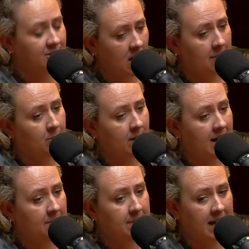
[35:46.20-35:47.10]
the German
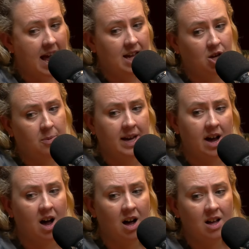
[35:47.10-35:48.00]
way, B A U E
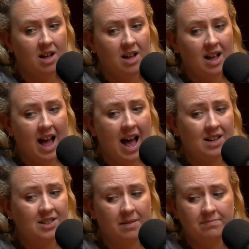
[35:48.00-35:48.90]
R.
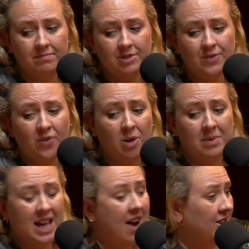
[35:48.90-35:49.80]
And um, mm. just follow me
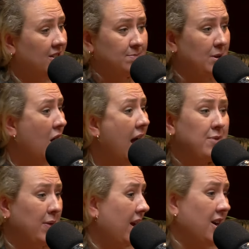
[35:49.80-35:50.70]
there, and I'll,
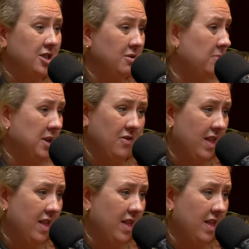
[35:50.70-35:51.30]
everything I do will be on